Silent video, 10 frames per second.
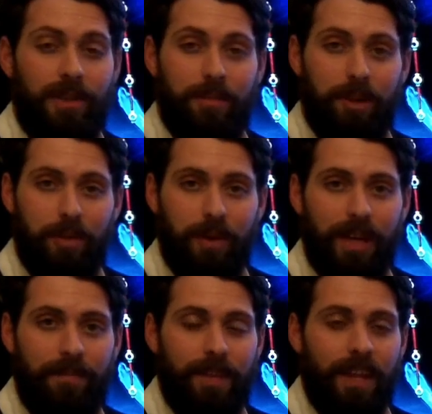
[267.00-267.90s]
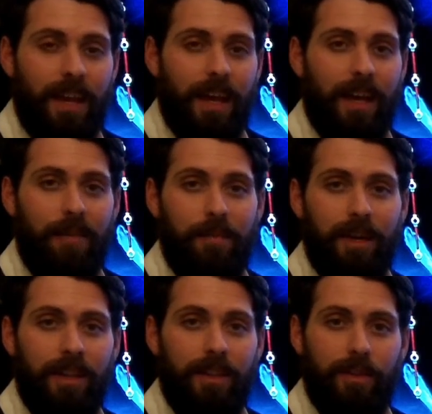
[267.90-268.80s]
Blu-ray,
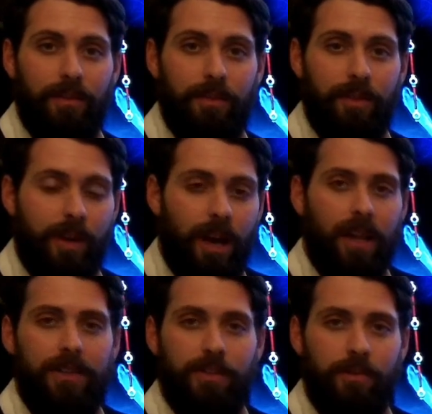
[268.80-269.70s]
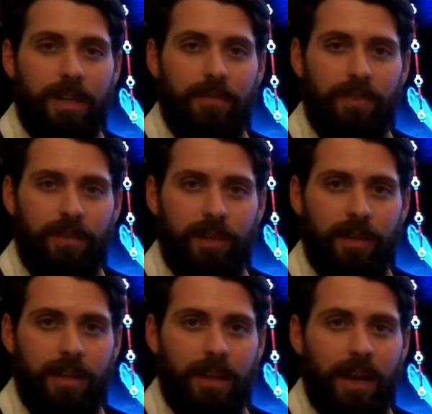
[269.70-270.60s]
and the colours are really vivid,